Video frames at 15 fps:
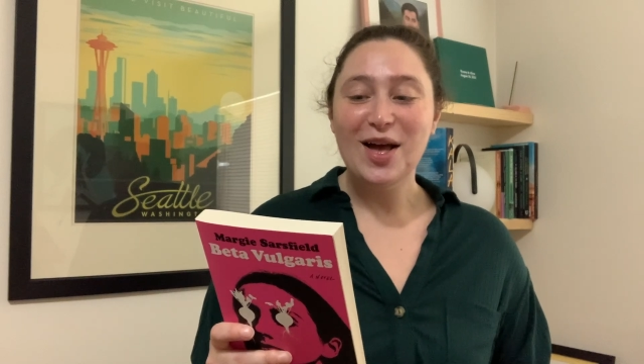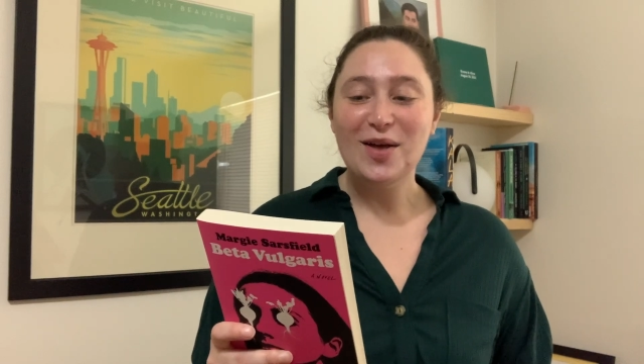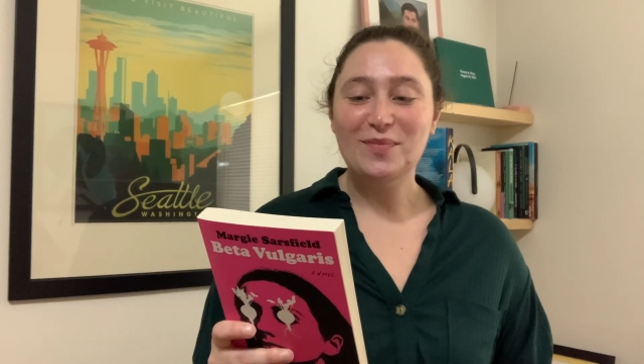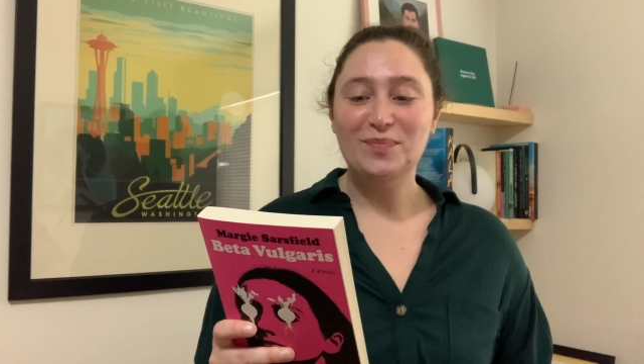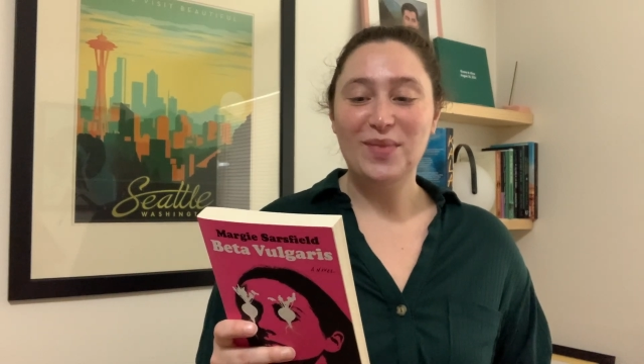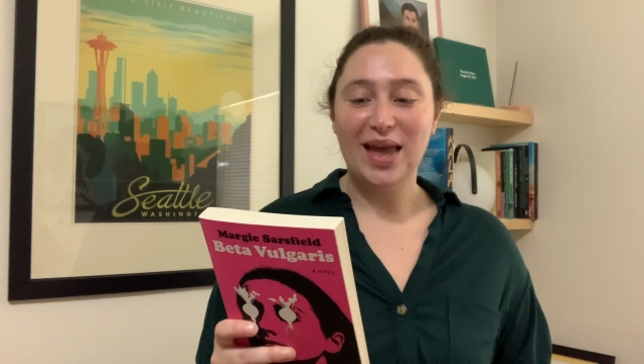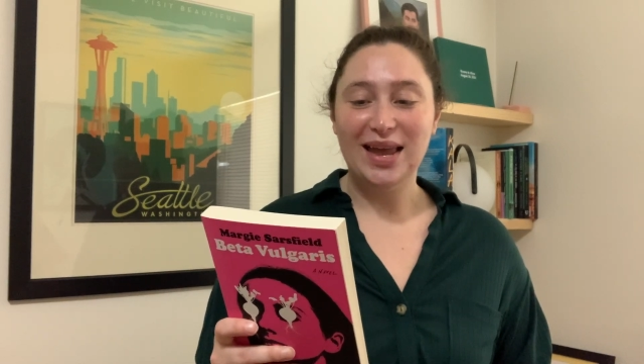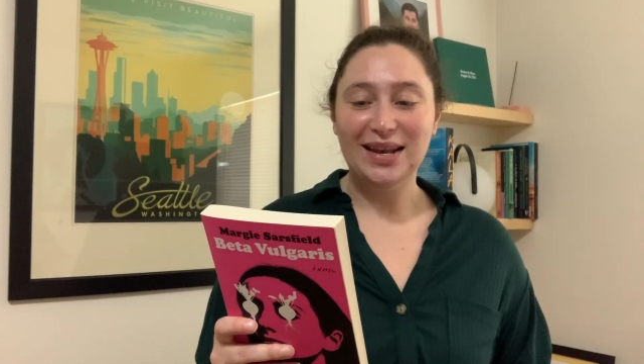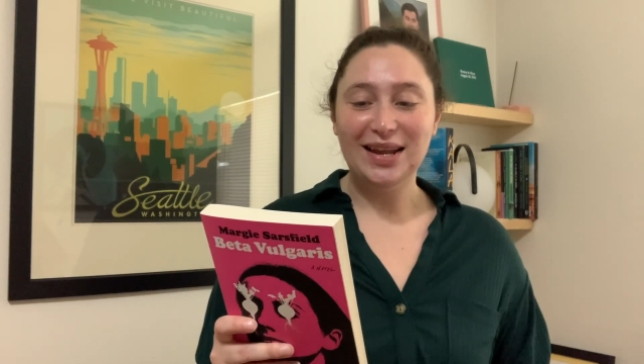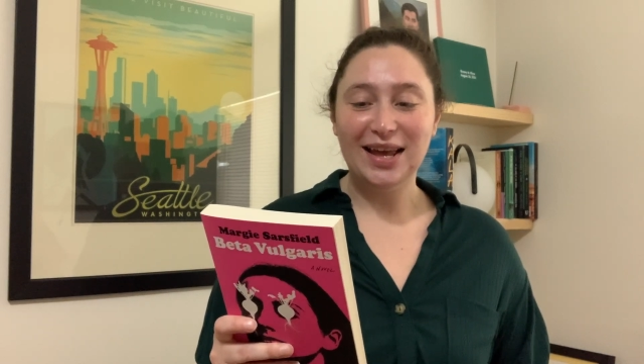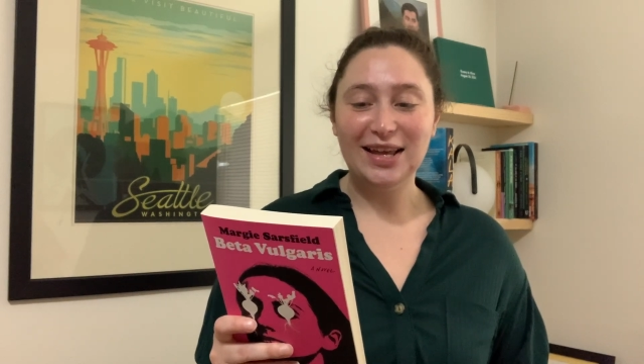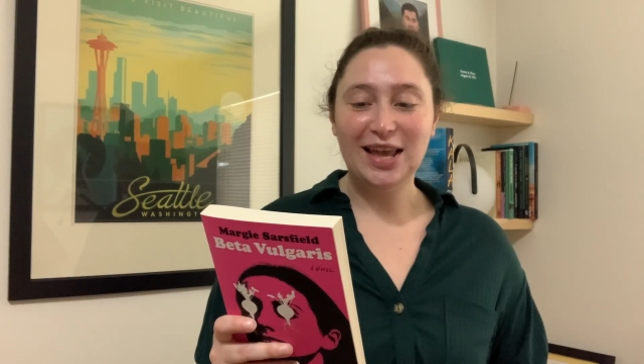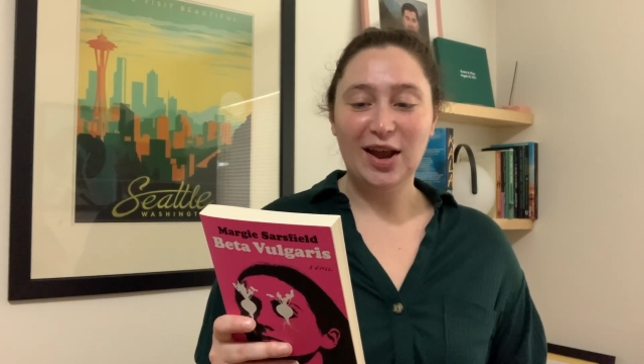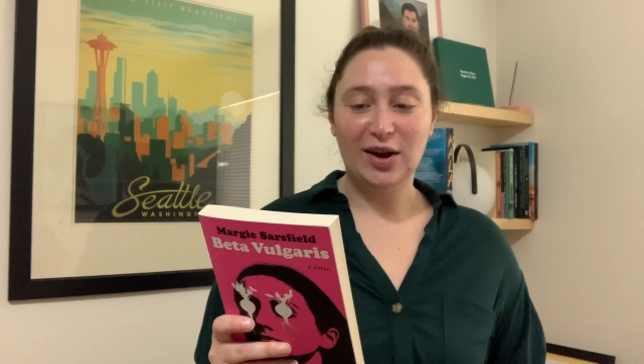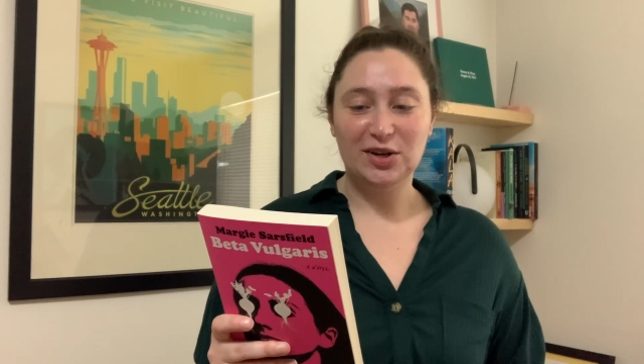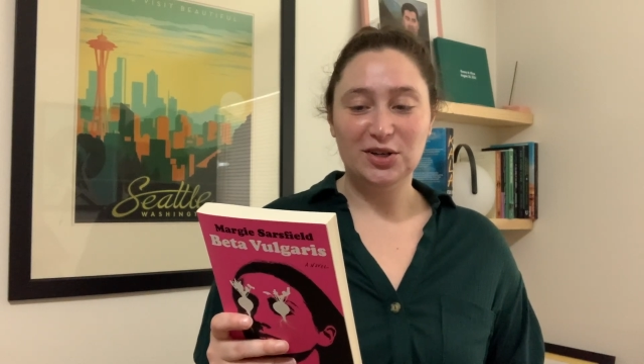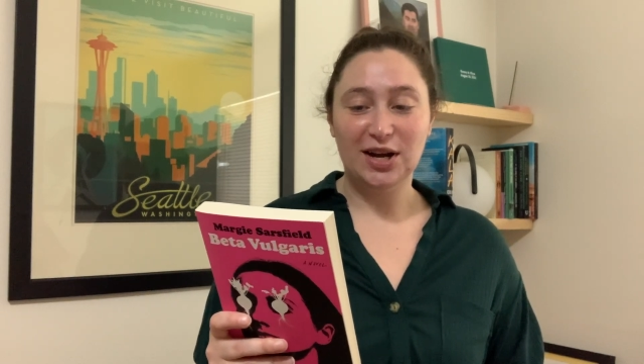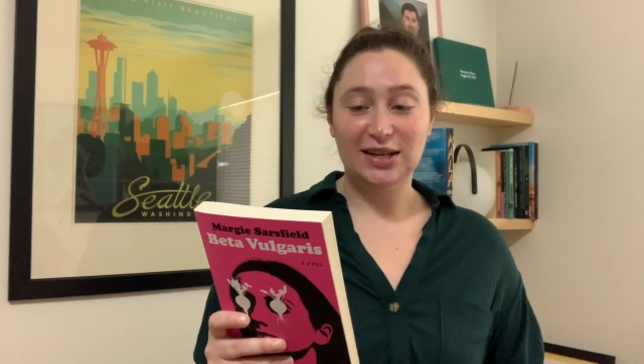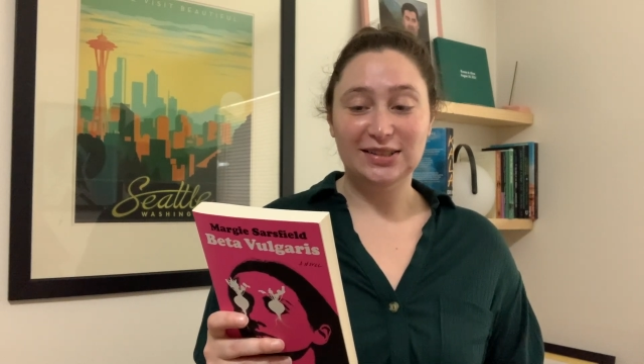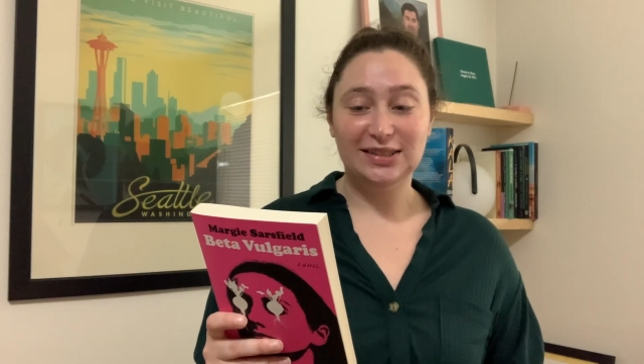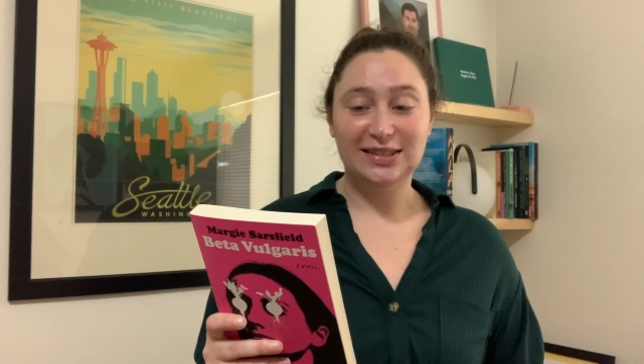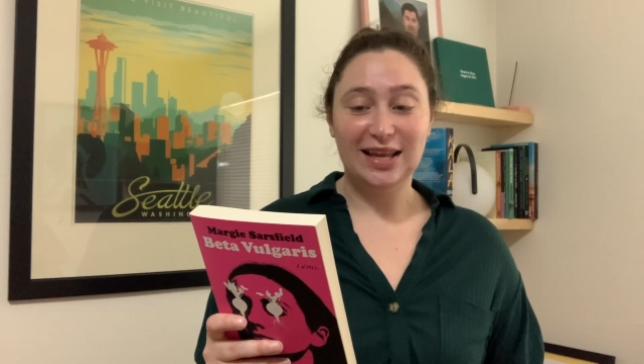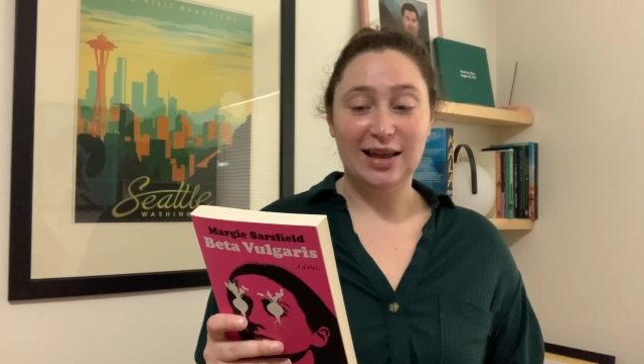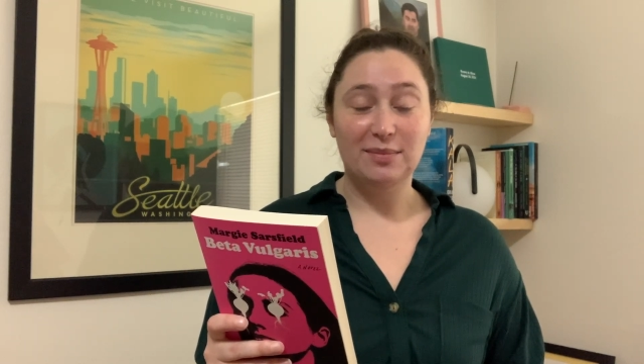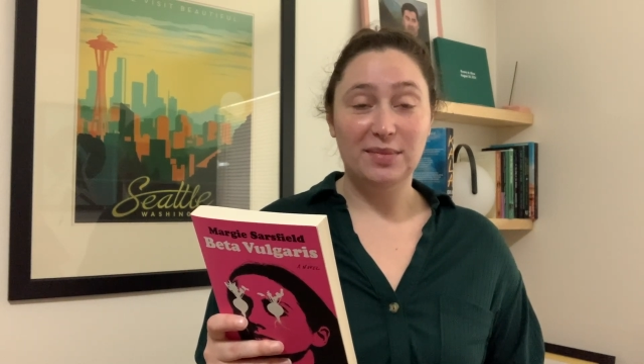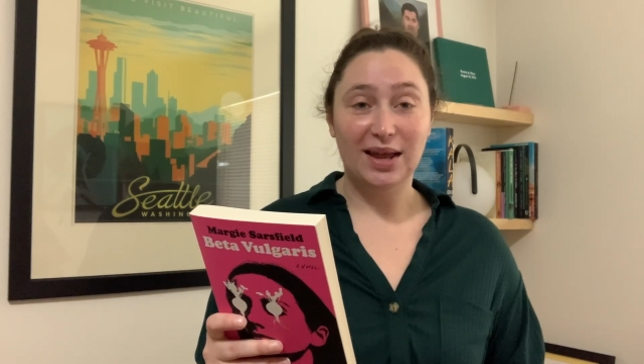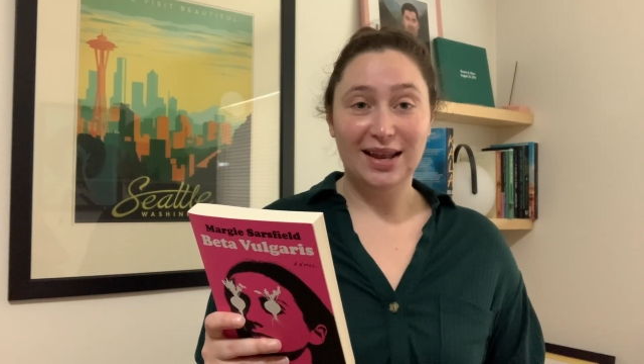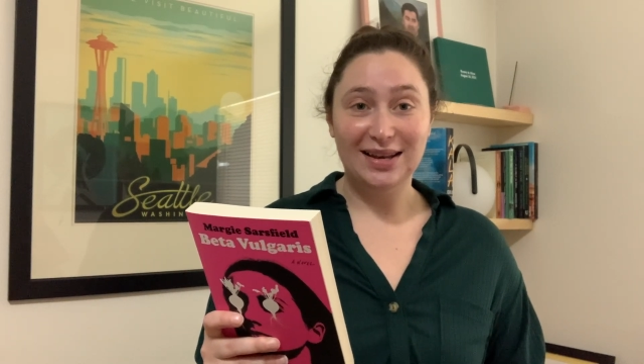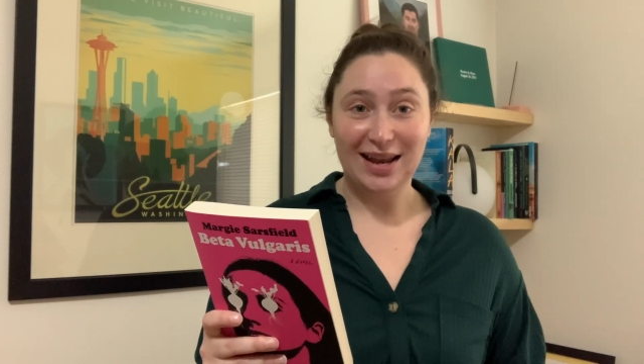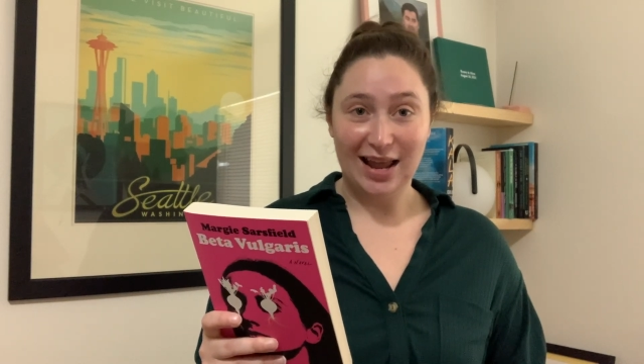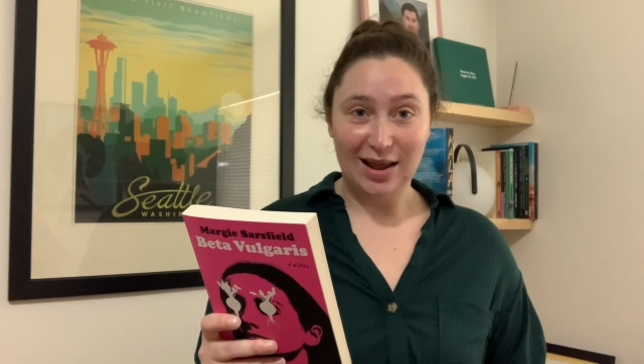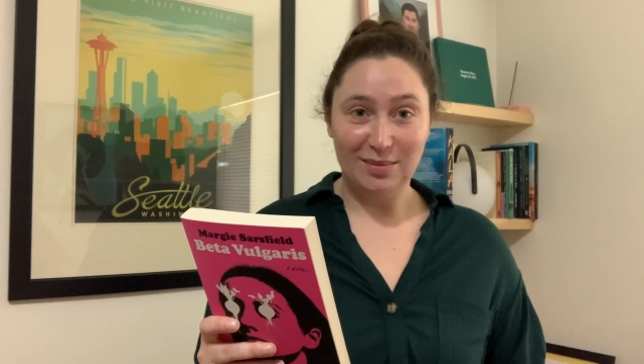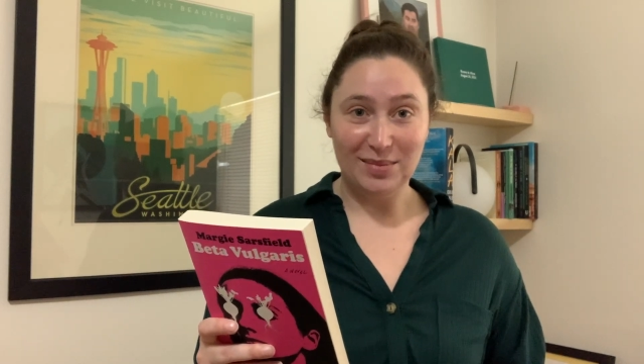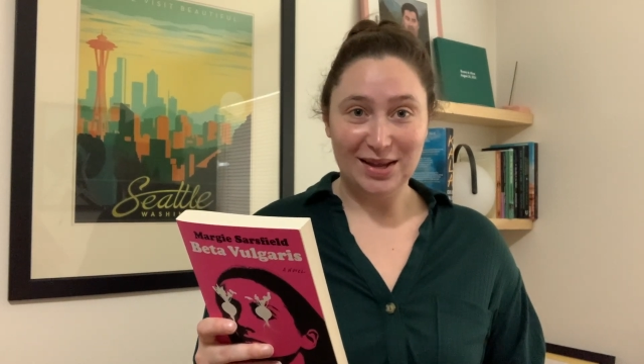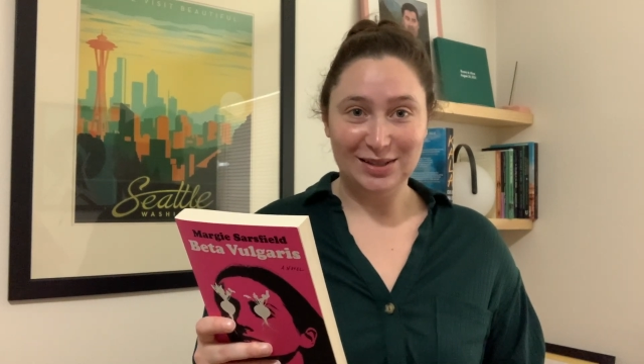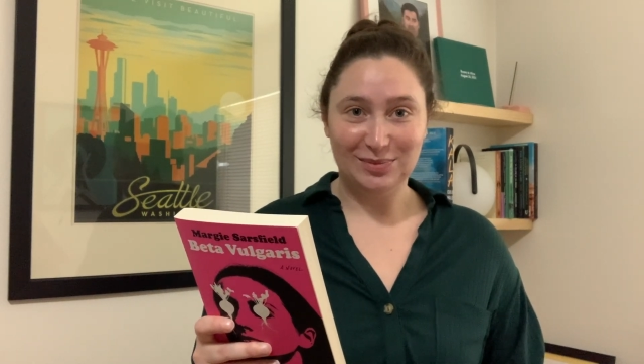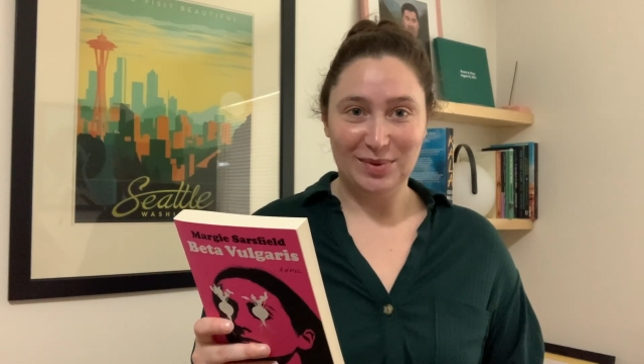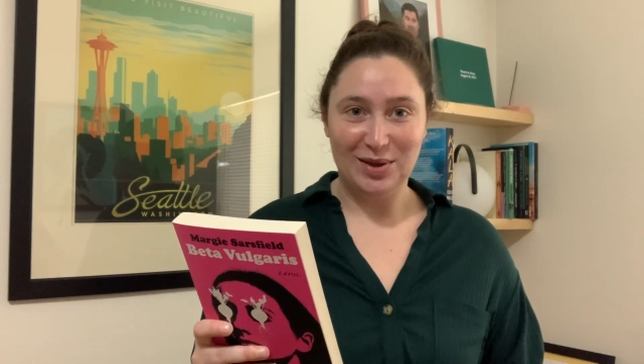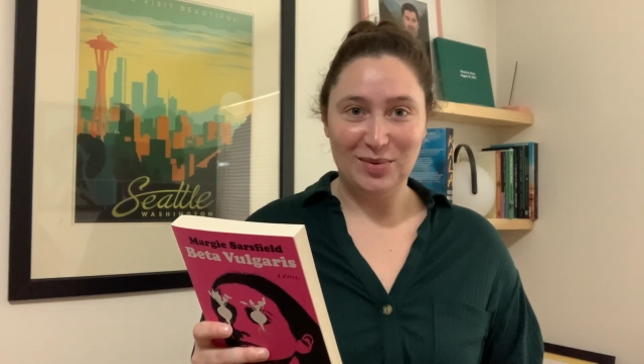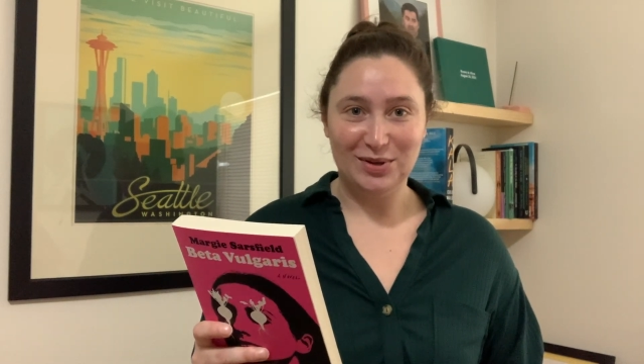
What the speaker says: main character has the same name as me,